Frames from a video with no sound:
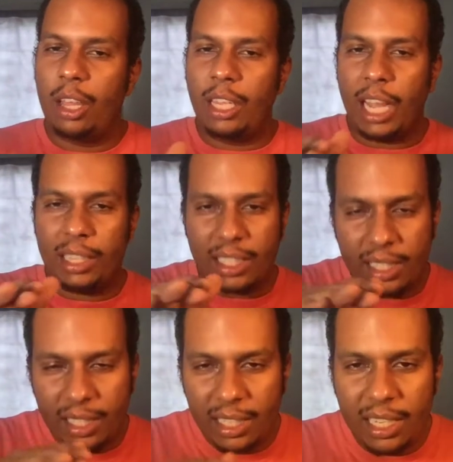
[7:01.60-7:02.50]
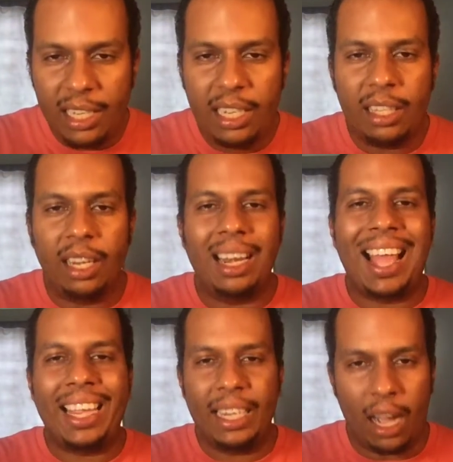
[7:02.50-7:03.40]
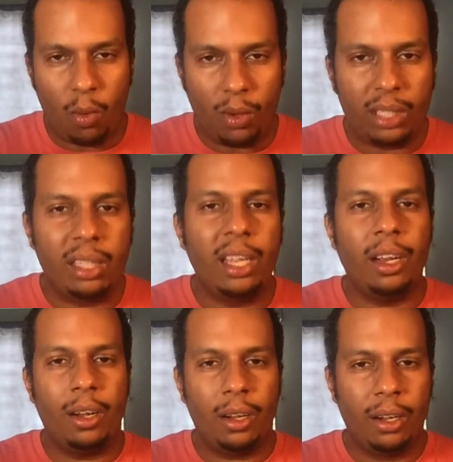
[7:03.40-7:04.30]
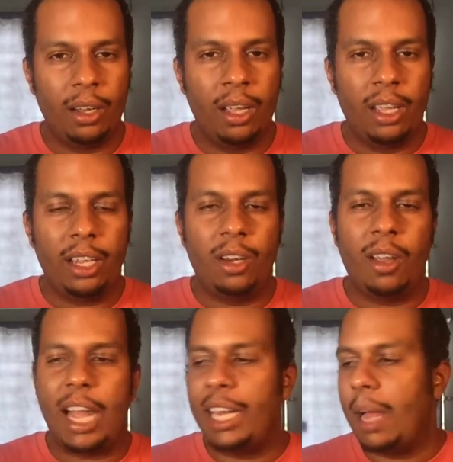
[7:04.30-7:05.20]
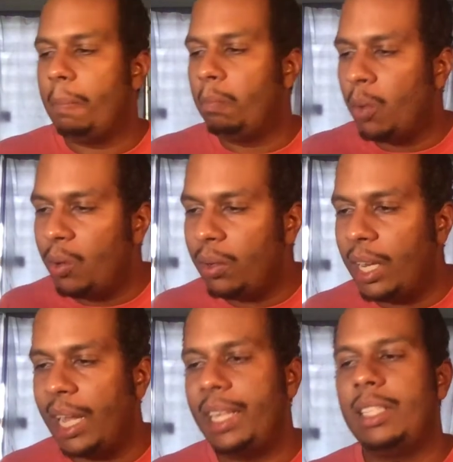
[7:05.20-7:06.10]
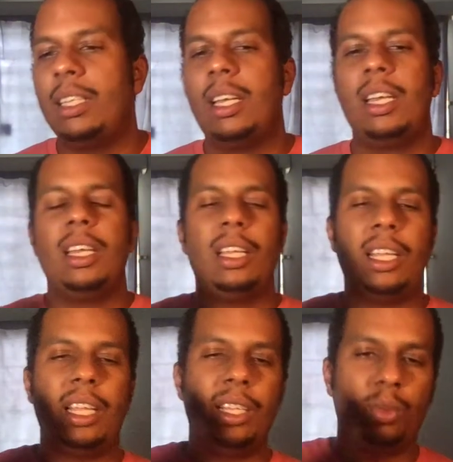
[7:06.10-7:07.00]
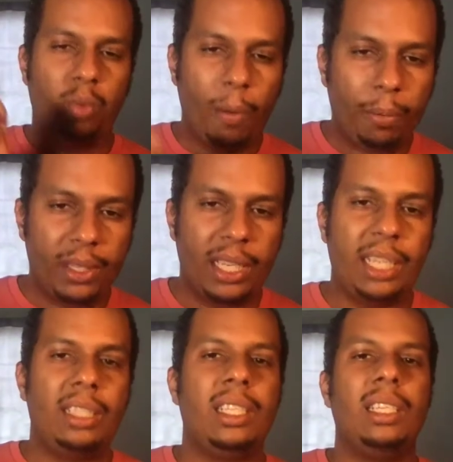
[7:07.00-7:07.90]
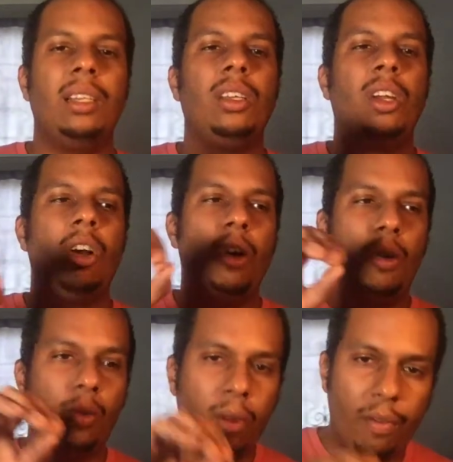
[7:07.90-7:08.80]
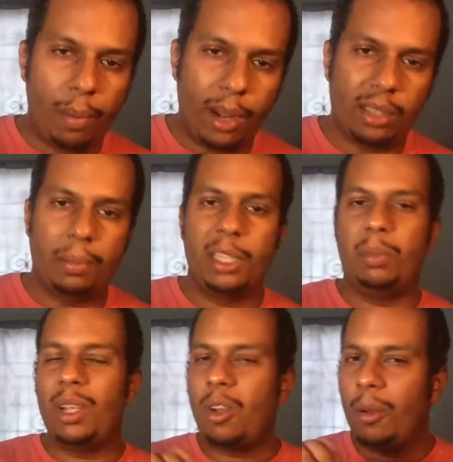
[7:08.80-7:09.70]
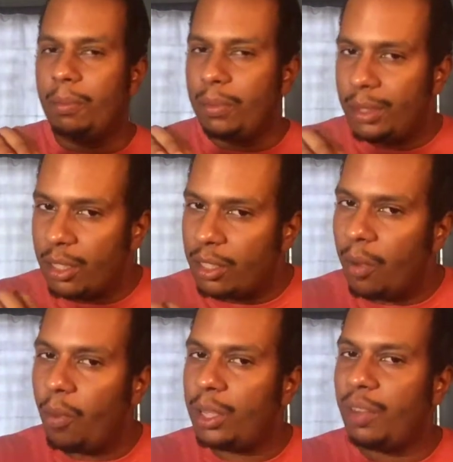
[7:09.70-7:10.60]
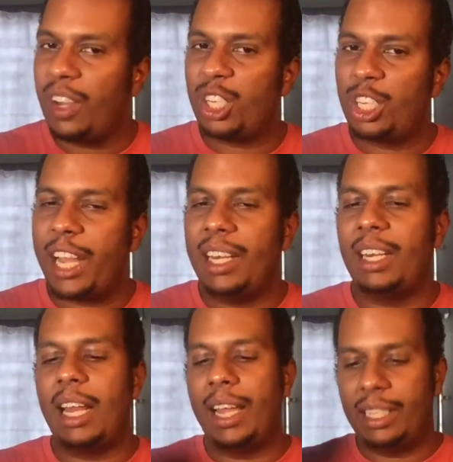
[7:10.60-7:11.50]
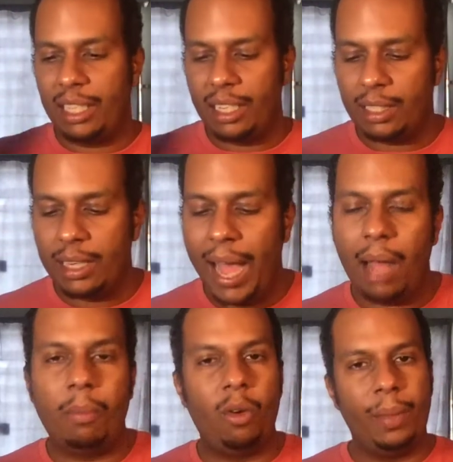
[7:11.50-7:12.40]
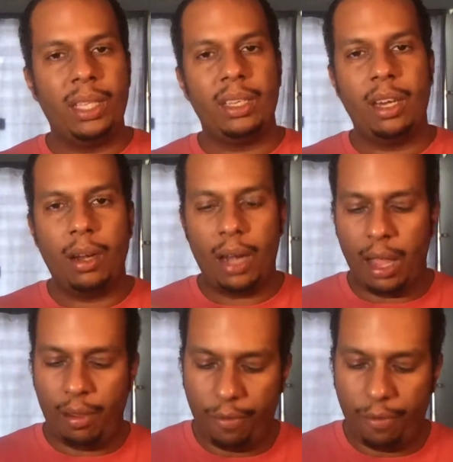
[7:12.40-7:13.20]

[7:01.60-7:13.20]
you had to see the light that was there, you know, and that moonlight is representing how River Bottom has become somewhat of a shining light in this dark moment in their life.